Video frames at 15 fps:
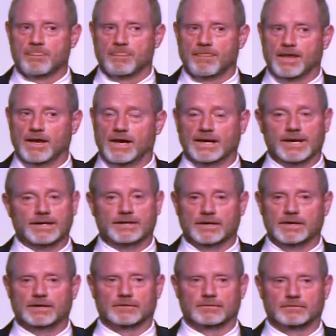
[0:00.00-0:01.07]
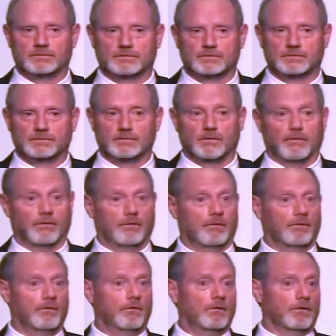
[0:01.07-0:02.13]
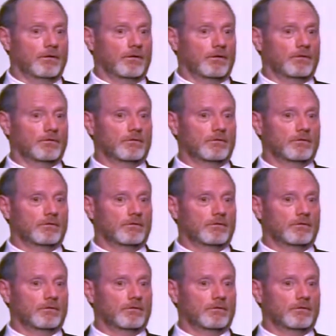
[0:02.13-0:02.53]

I got a gun. Oh,